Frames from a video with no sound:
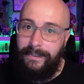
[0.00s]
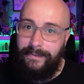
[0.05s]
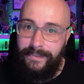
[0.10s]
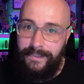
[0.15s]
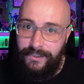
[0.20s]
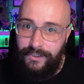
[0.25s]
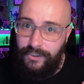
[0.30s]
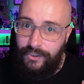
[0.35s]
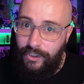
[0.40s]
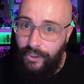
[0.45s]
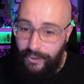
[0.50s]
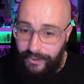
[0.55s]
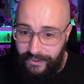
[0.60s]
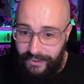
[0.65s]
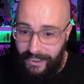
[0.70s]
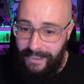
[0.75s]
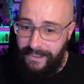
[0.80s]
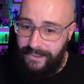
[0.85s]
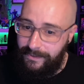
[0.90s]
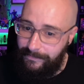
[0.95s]
this could
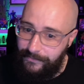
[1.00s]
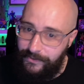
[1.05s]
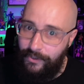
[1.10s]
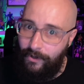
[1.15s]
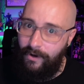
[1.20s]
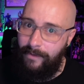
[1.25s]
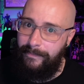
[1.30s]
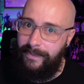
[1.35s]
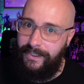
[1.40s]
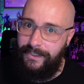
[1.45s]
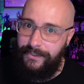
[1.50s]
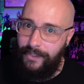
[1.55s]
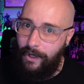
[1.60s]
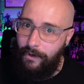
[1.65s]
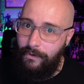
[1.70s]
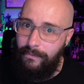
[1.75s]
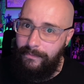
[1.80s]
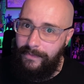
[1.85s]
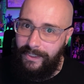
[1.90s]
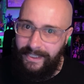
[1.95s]
take some time because
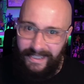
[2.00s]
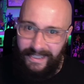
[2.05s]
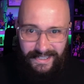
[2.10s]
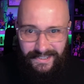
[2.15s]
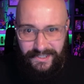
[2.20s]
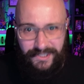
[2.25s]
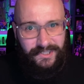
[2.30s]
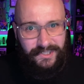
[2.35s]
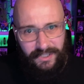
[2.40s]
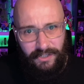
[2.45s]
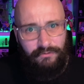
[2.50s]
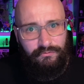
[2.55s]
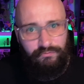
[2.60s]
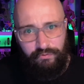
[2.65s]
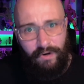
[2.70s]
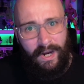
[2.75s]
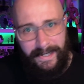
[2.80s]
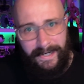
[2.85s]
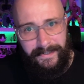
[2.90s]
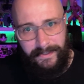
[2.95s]
ultimately it's still
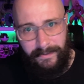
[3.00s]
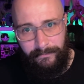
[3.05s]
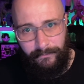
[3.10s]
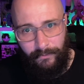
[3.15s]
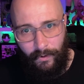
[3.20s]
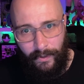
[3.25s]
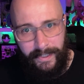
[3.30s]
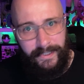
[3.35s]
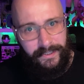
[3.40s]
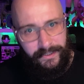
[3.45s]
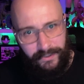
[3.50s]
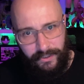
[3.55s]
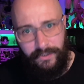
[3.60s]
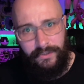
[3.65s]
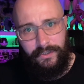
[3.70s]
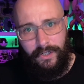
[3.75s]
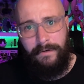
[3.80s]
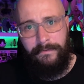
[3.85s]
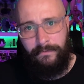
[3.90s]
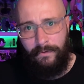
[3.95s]
random, right? It
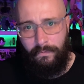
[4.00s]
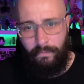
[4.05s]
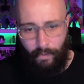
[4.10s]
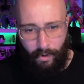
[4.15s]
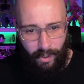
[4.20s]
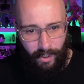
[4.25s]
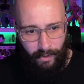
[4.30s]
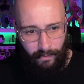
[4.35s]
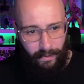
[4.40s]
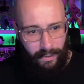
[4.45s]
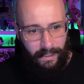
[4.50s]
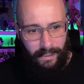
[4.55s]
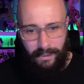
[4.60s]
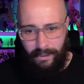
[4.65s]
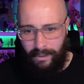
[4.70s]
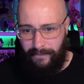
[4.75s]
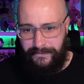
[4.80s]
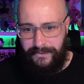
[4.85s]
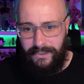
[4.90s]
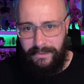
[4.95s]
could go for a while.
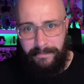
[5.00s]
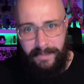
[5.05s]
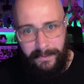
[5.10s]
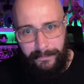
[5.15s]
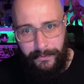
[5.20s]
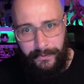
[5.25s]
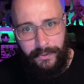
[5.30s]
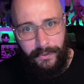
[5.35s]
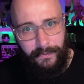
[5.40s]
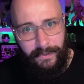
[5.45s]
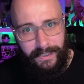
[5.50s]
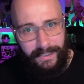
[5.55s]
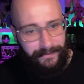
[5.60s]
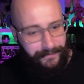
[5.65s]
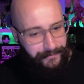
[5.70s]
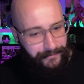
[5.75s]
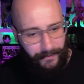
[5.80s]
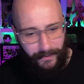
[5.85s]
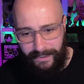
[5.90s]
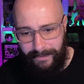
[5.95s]
I've seen people do it in
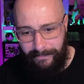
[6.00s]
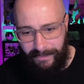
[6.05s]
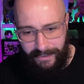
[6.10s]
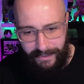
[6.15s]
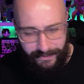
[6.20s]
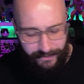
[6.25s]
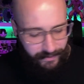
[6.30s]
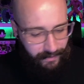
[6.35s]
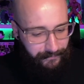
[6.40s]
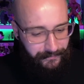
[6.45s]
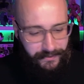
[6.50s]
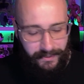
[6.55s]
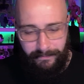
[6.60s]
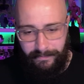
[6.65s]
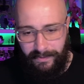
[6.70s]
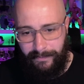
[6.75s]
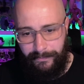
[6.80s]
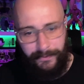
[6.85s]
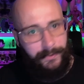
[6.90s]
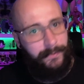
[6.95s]
30 minutes, I've seen
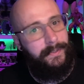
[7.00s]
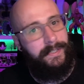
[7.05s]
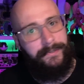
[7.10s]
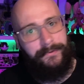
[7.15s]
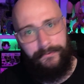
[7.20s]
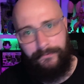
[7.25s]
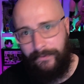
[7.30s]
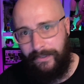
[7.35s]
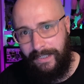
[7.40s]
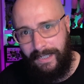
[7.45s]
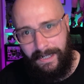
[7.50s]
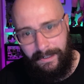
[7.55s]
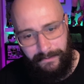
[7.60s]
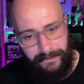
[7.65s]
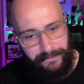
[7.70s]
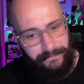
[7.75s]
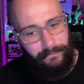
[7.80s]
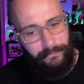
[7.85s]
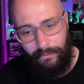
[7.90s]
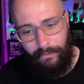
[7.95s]
people do it in 3
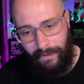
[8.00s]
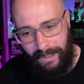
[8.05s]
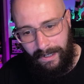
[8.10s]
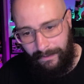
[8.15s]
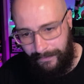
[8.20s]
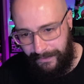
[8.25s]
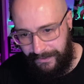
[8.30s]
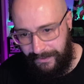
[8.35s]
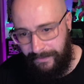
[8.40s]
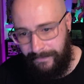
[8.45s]
hours, 4 hours.